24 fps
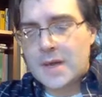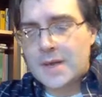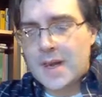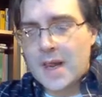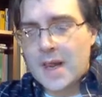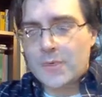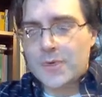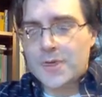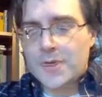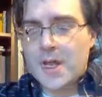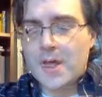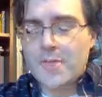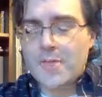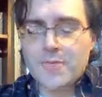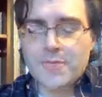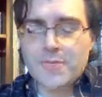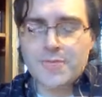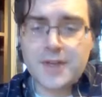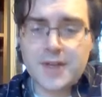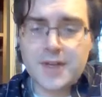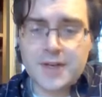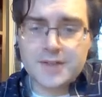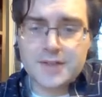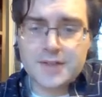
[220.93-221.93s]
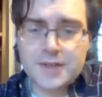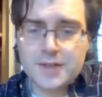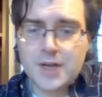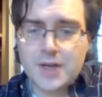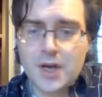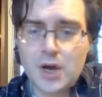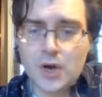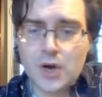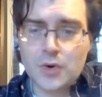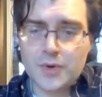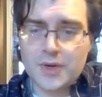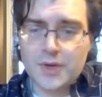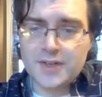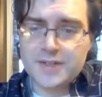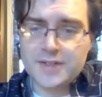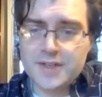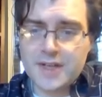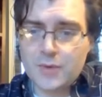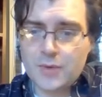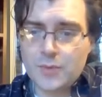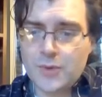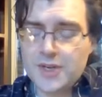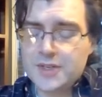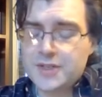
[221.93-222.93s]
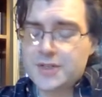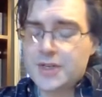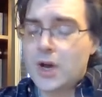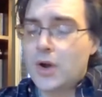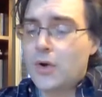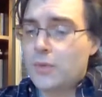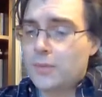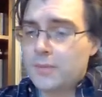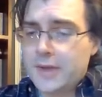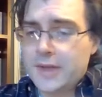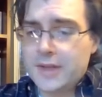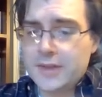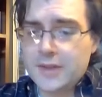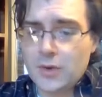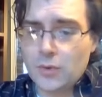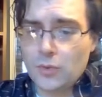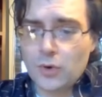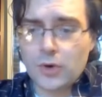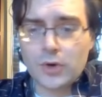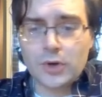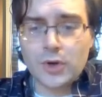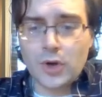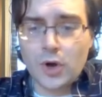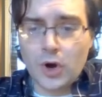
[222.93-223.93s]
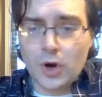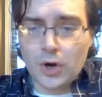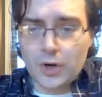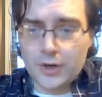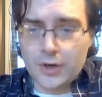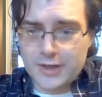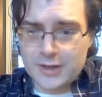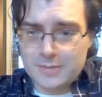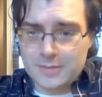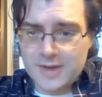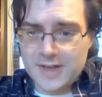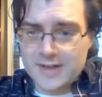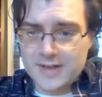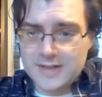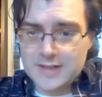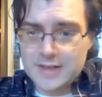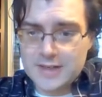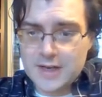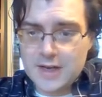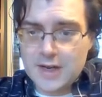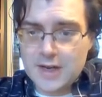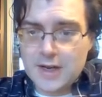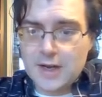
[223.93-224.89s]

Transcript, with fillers: Now, another thing to note is that we don't mean the word argument